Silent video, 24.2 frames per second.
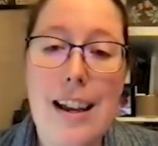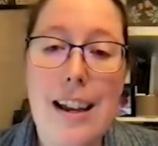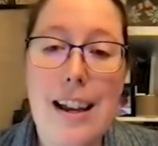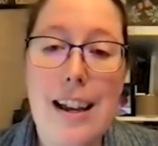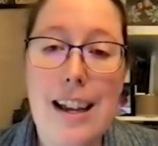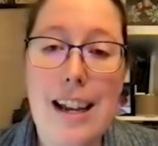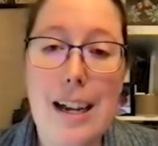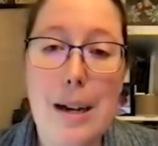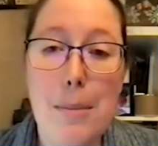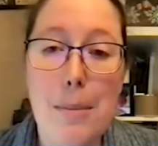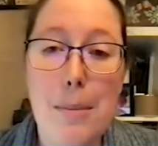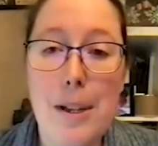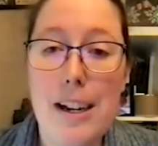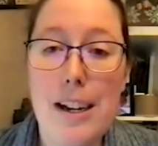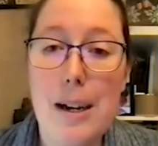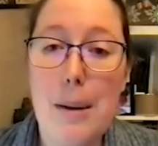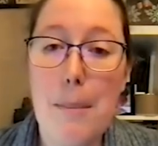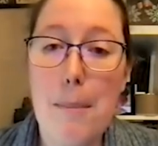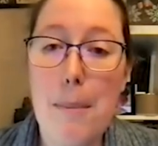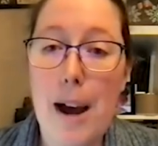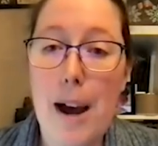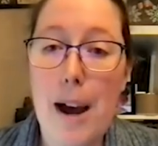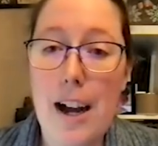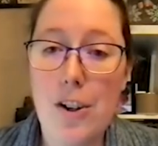He completed
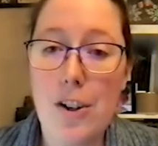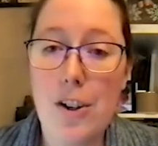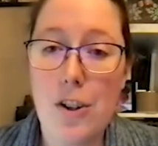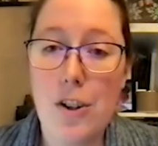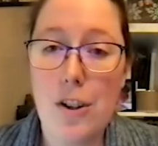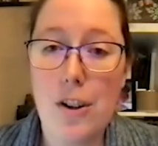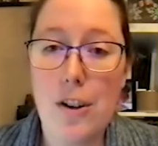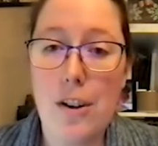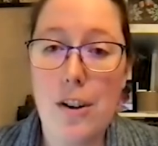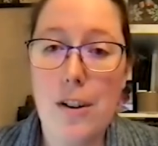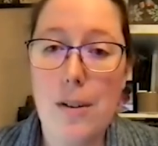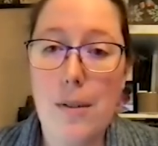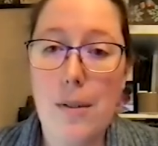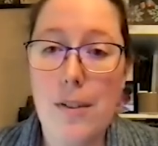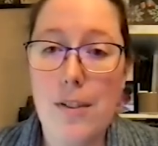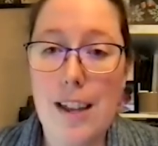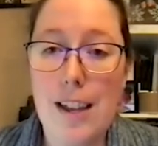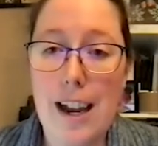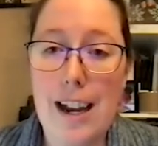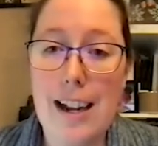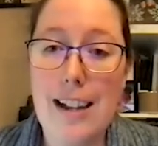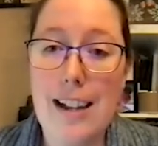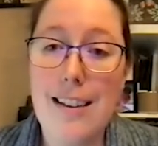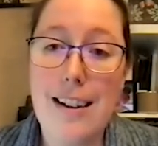a Bachelor of
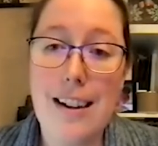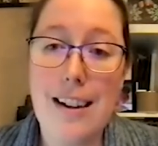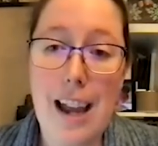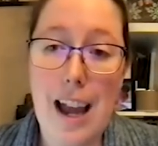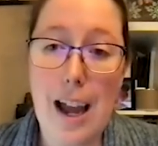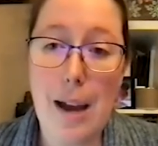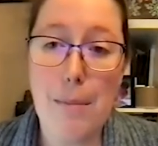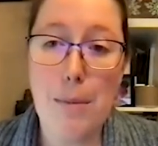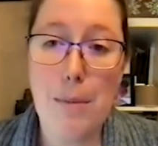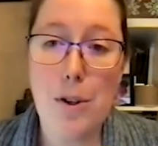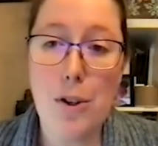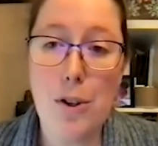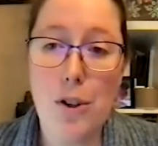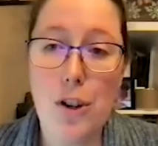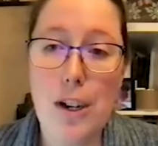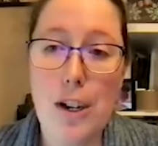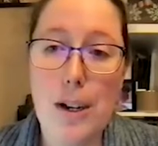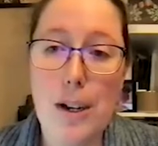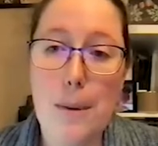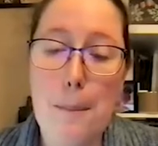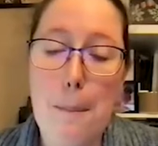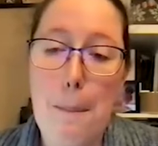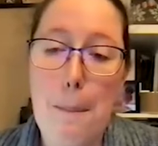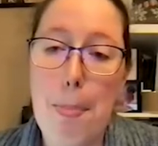Science in Chemistry
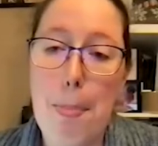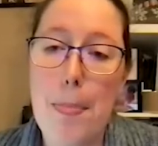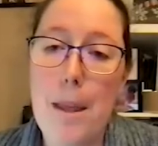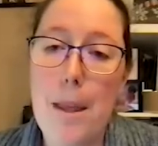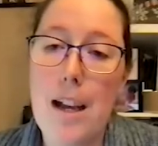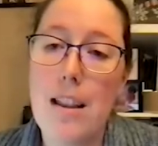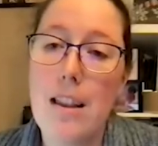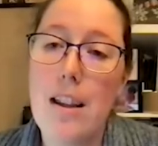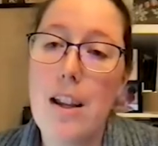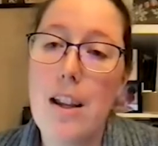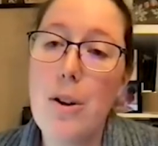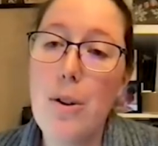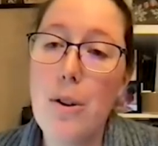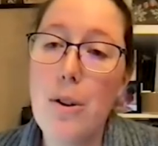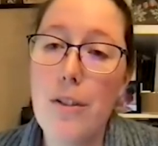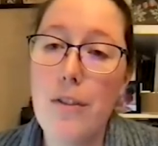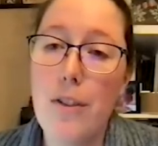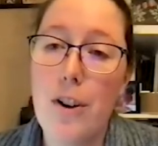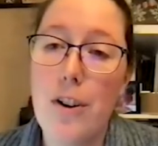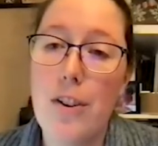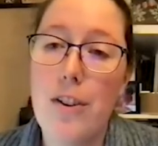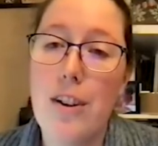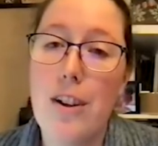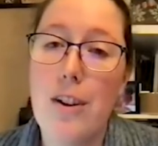at the
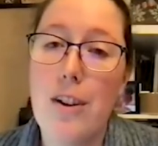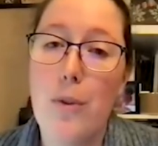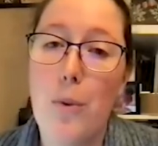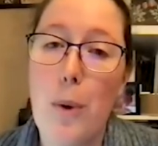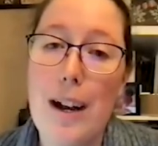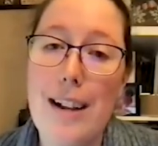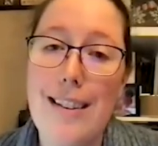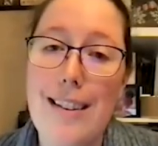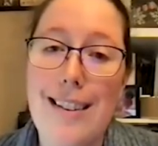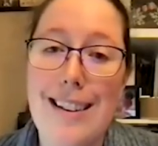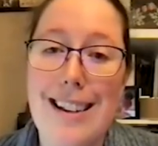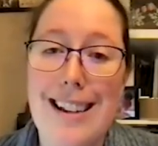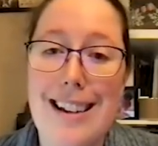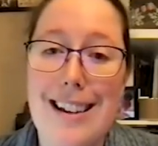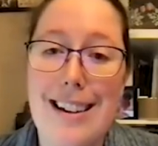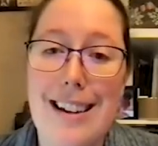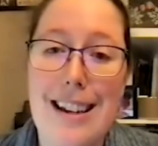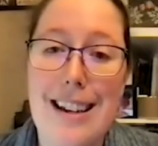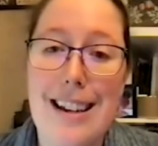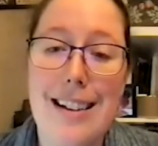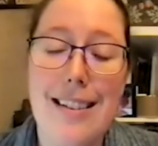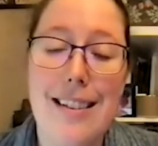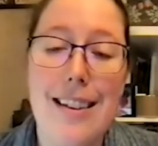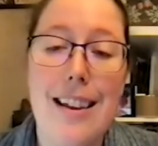University of West
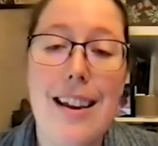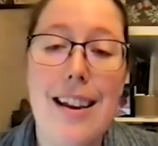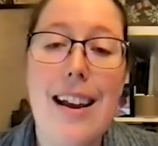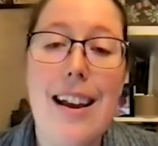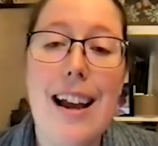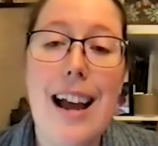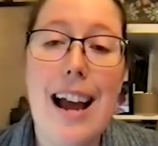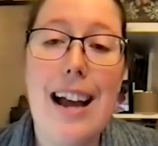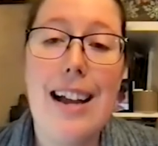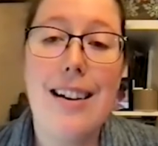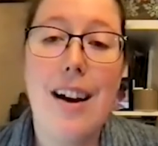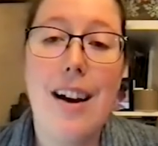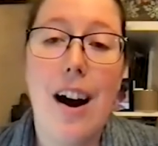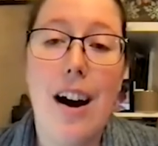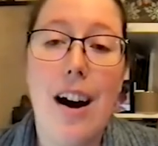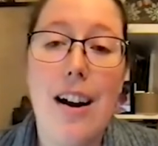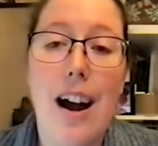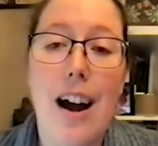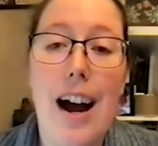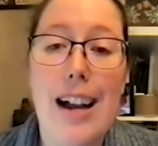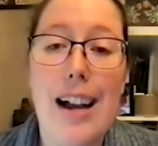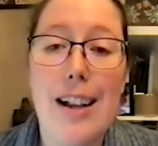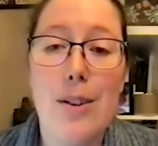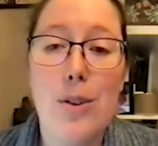Indies and taught
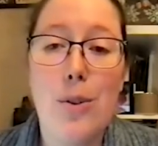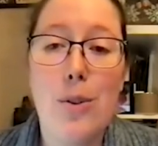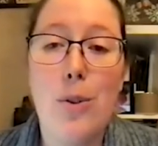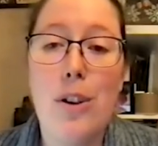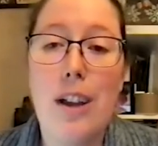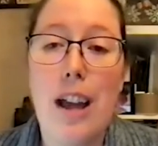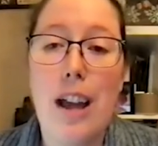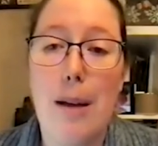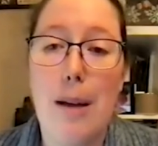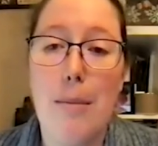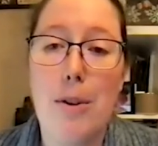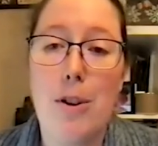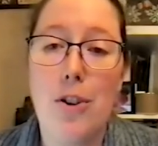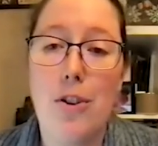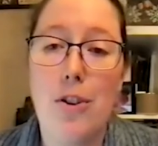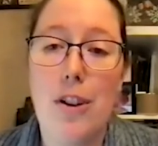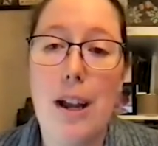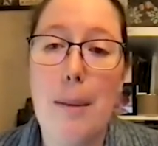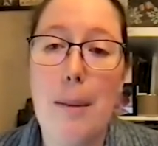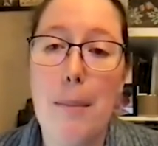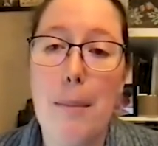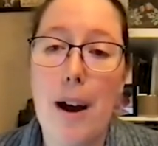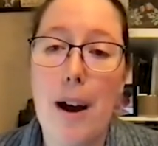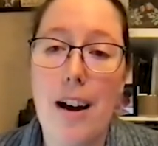high school chemistry
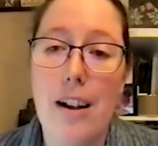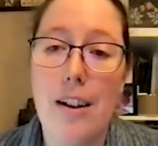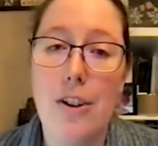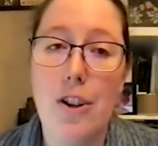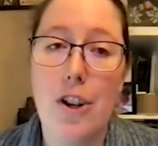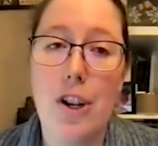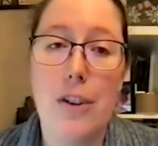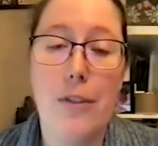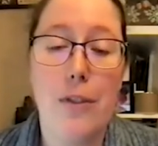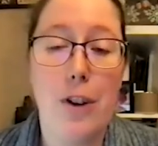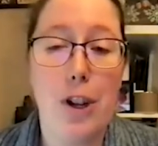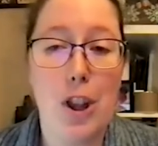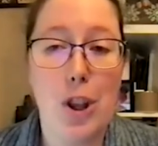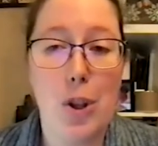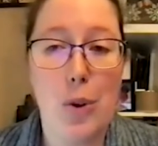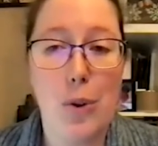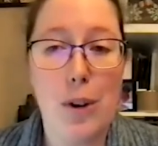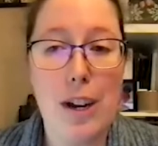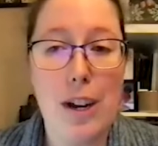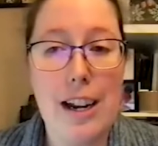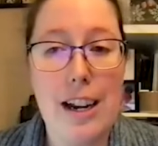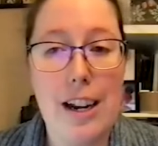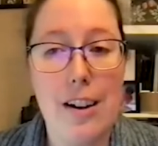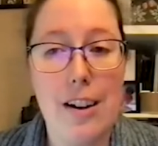and biology for
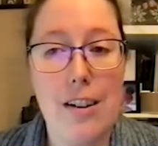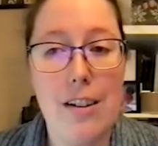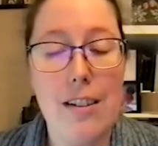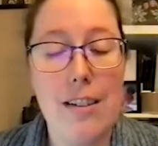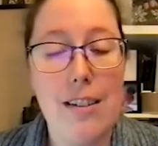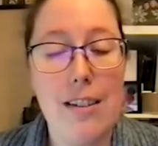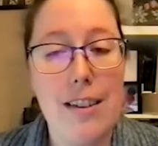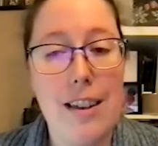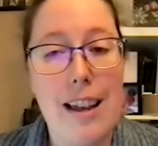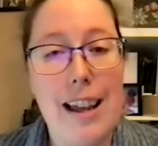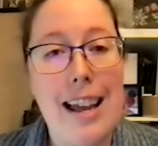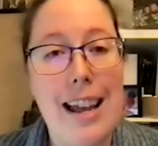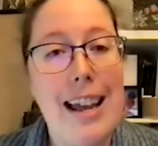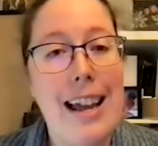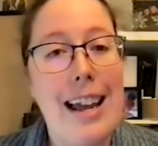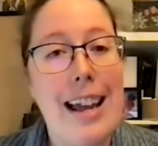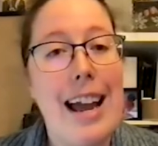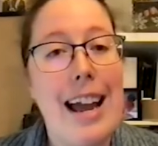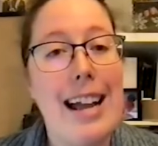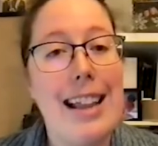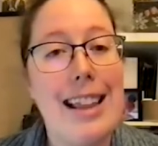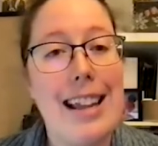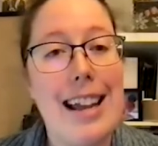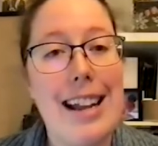three years,
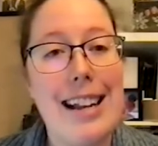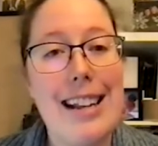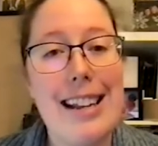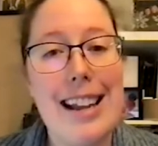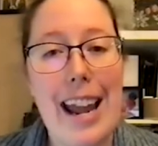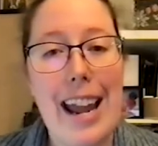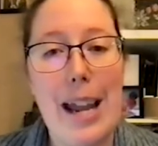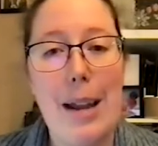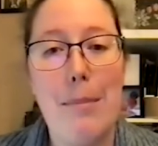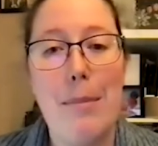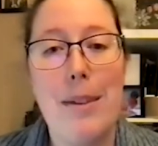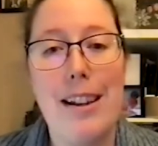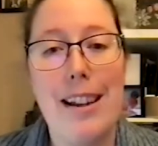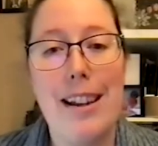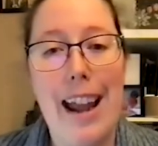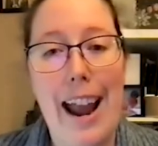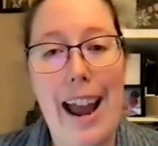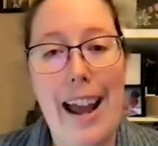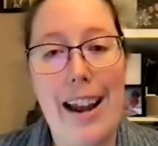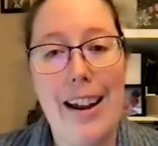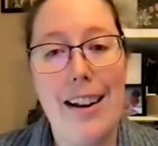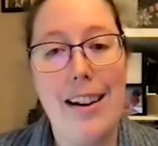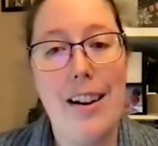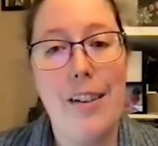and then came to
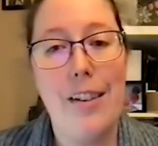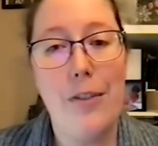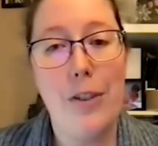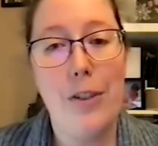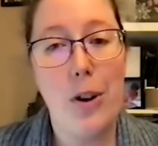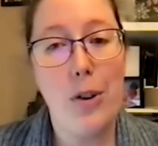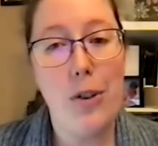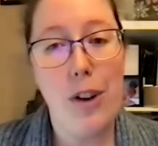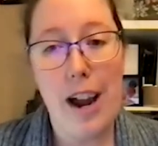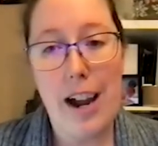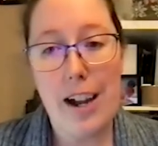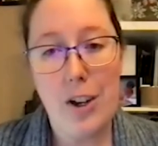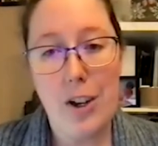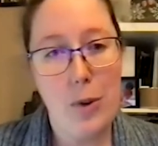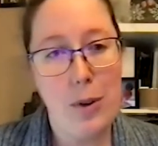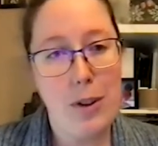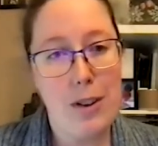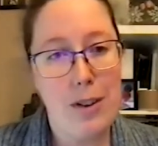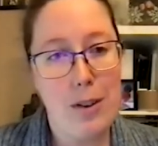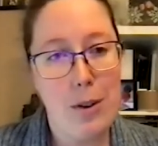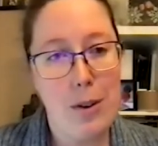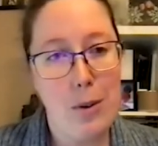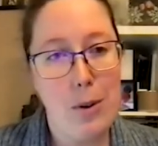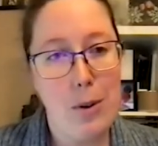Canada for
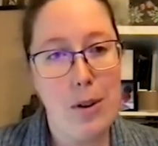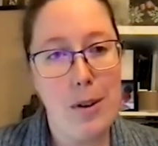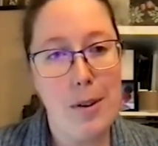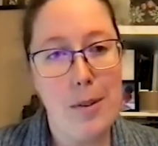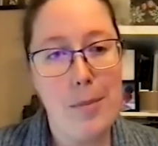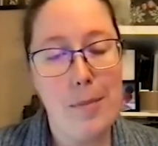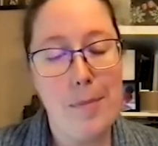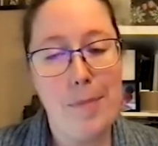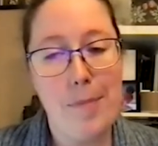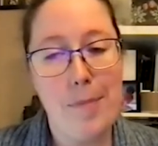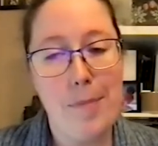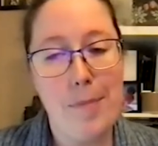graduate school.